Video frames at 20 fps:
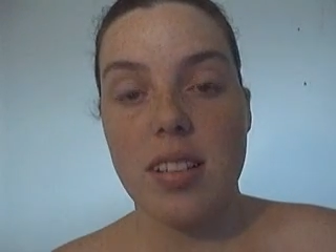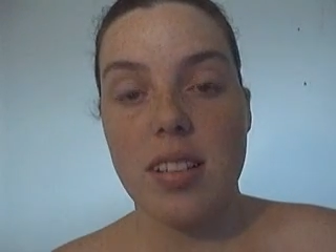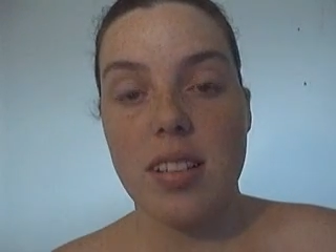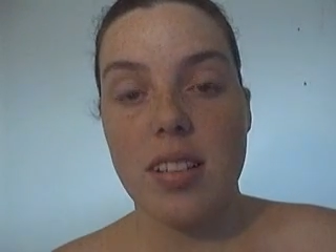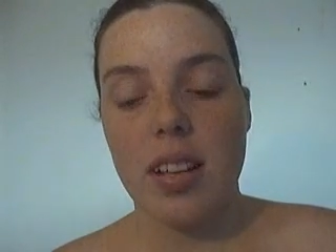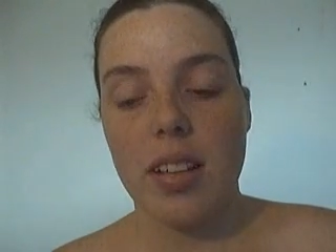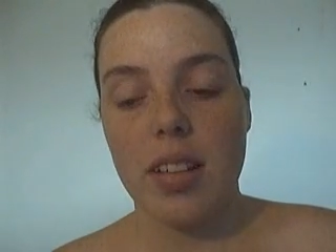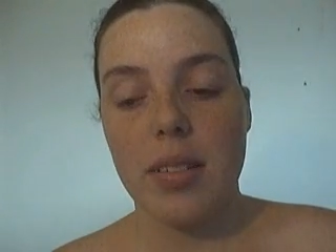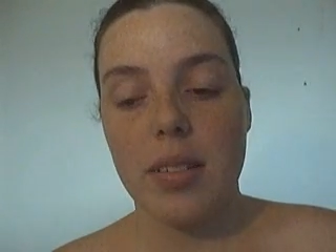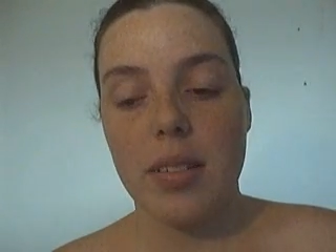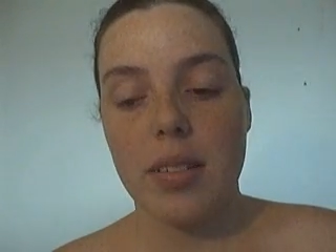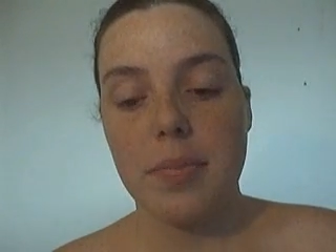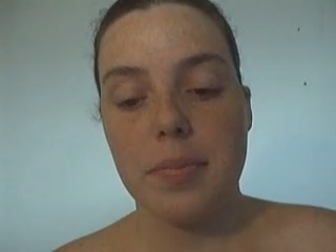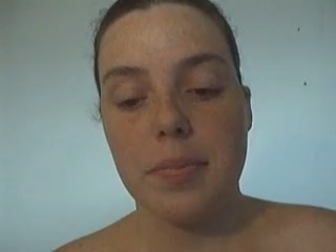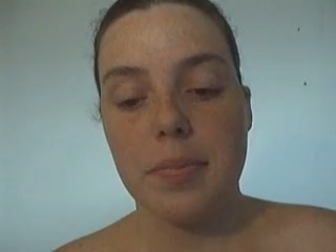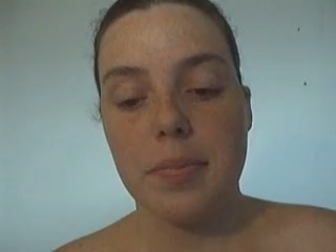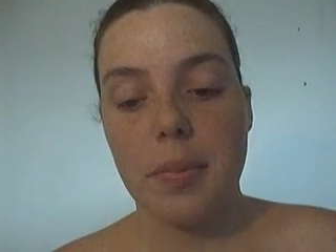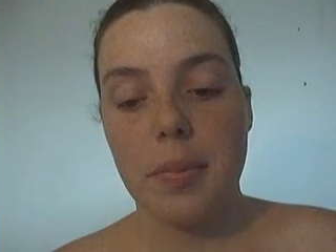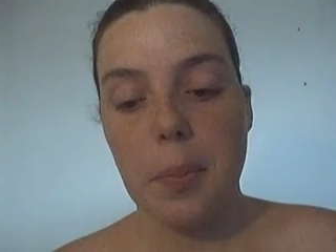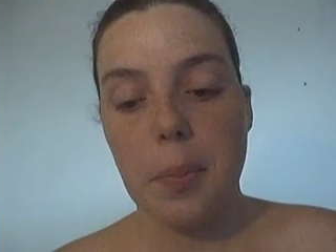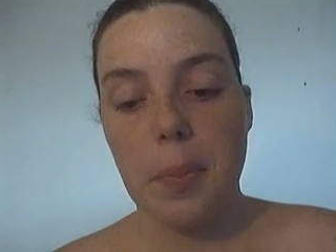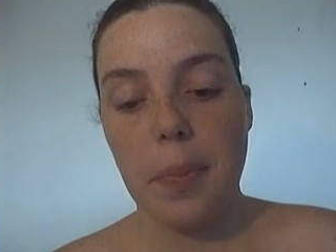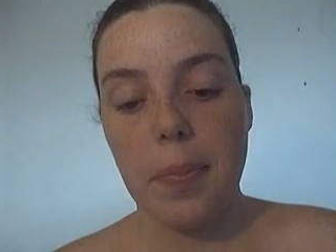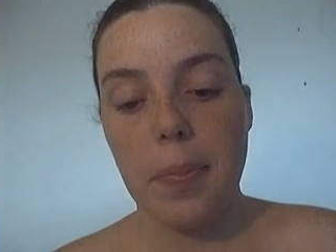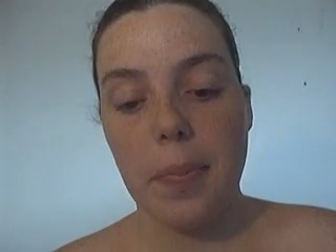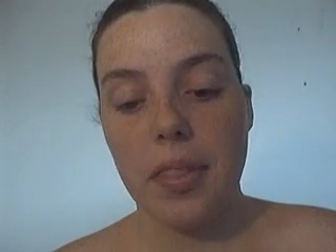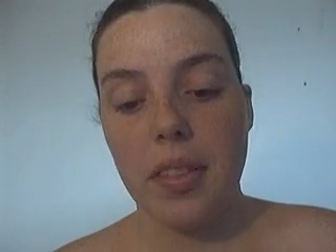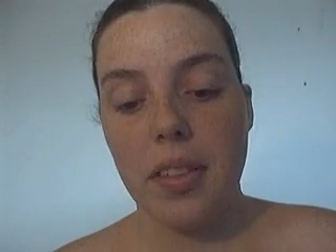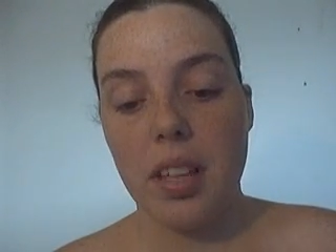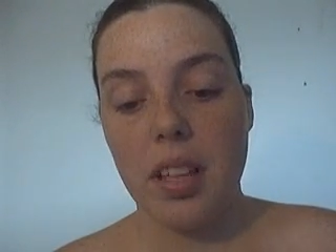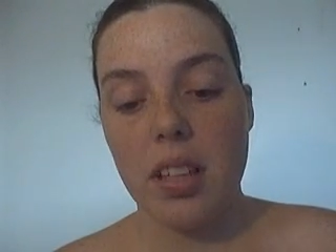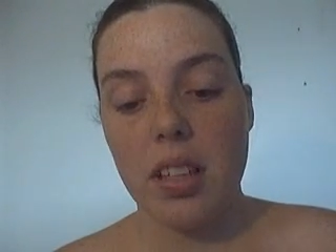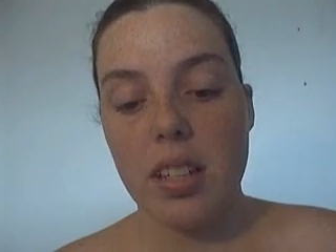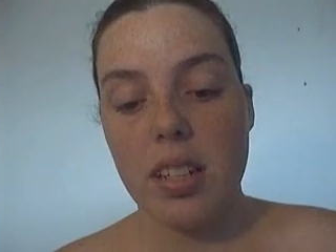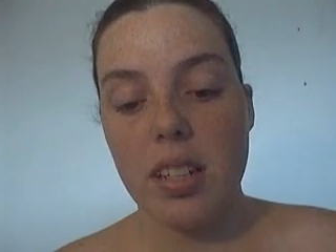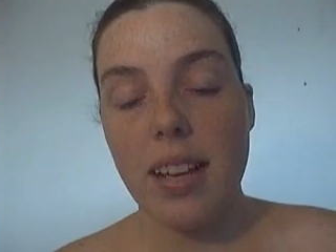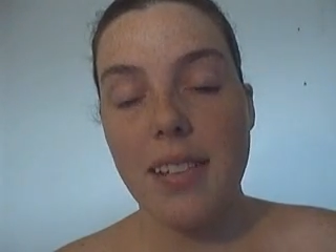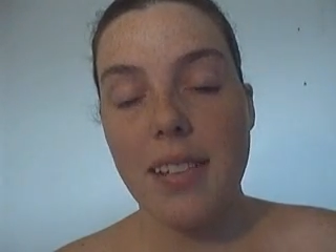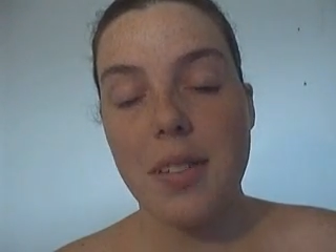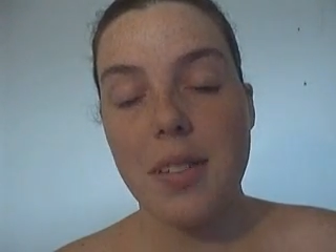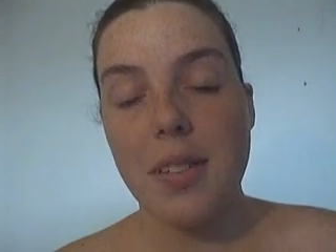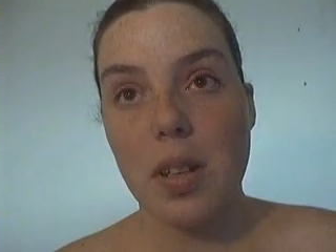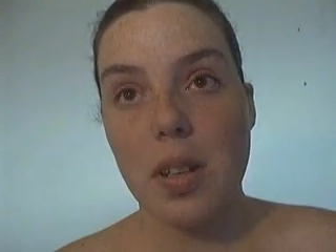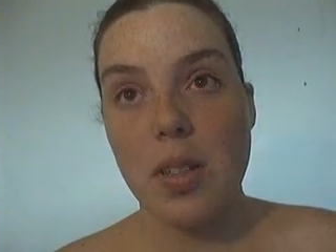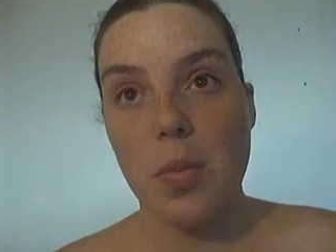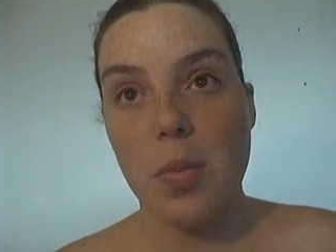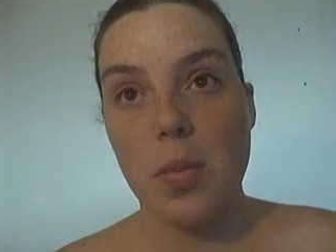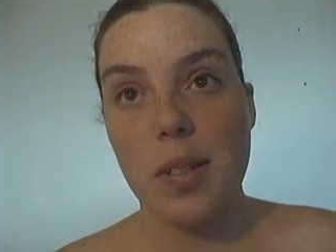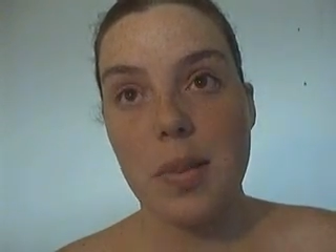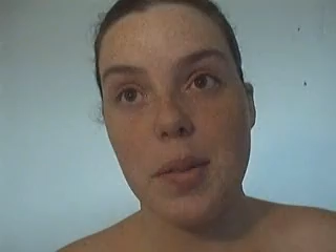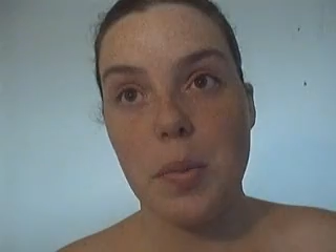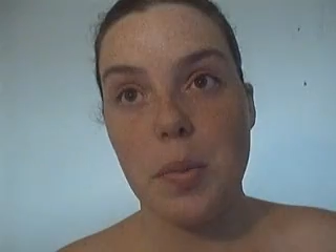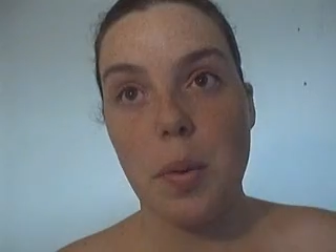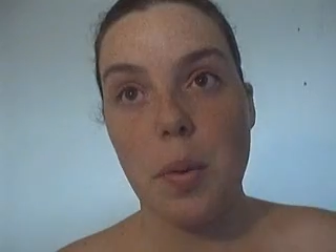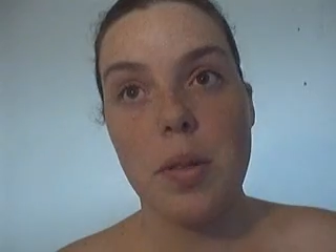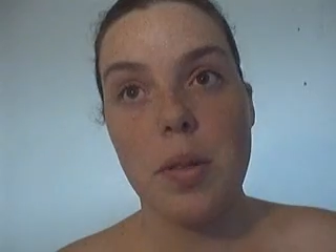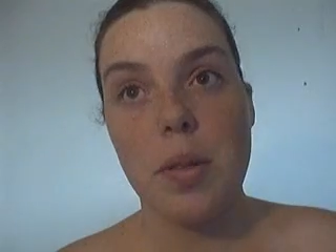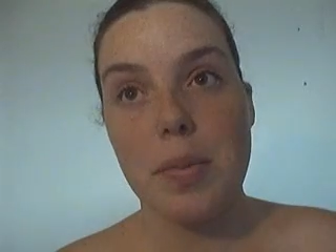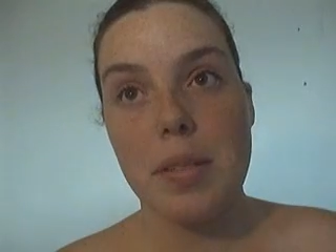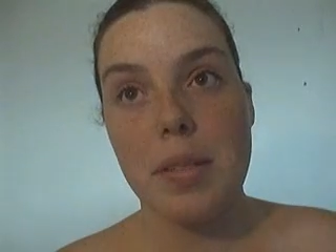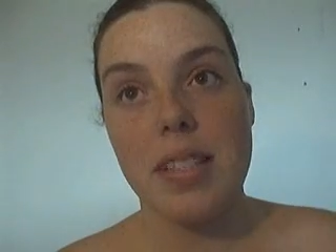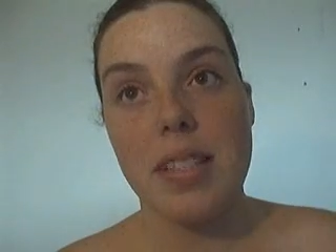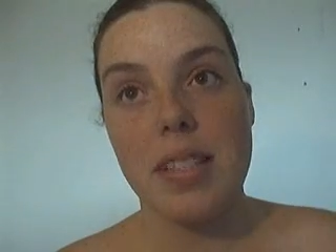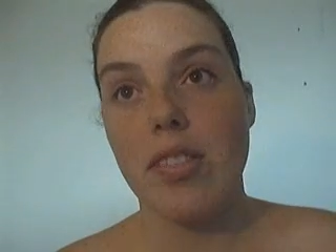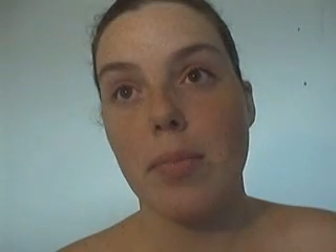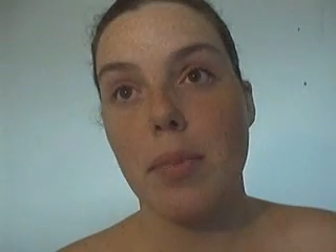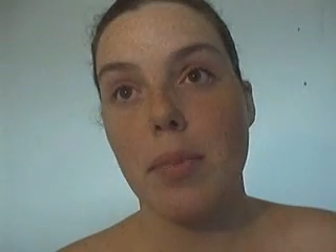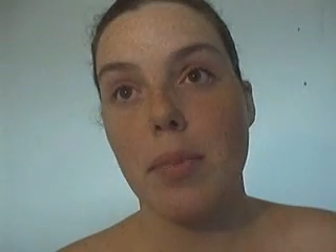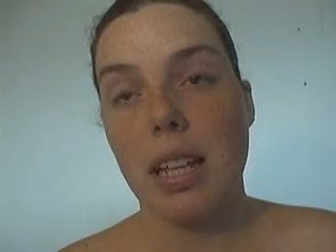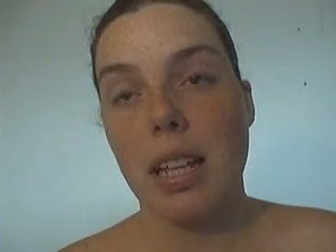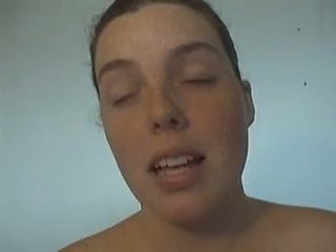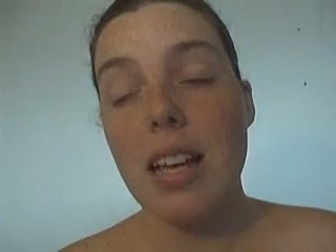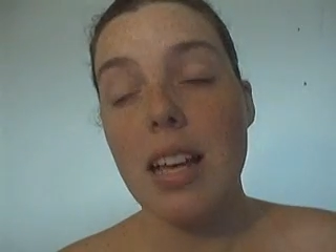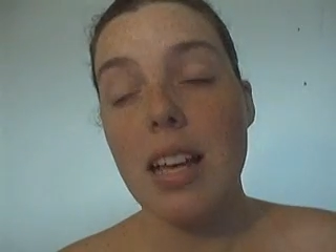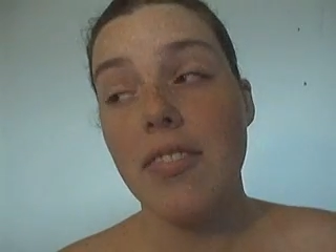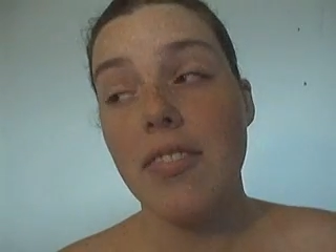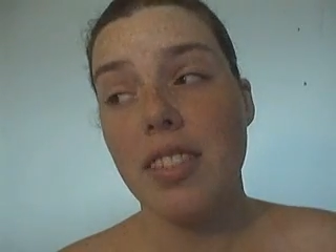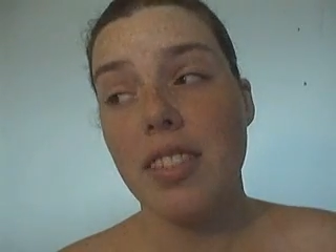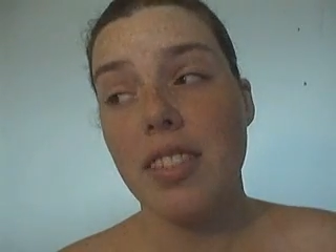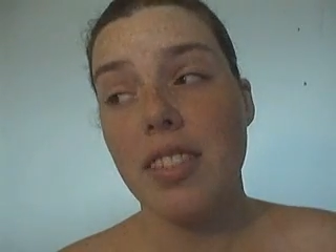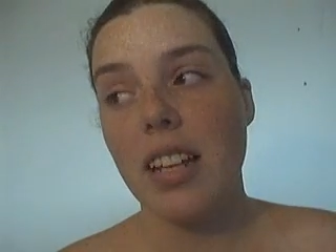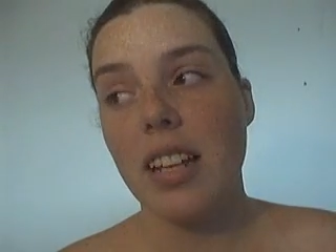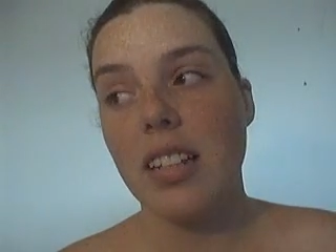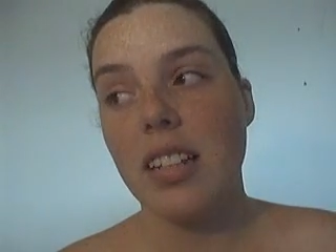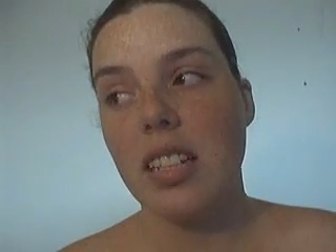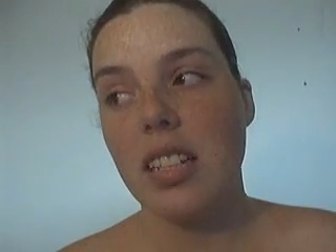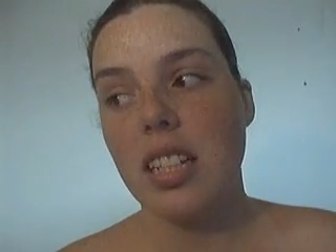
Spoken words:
The next question was, what was missing from my life then?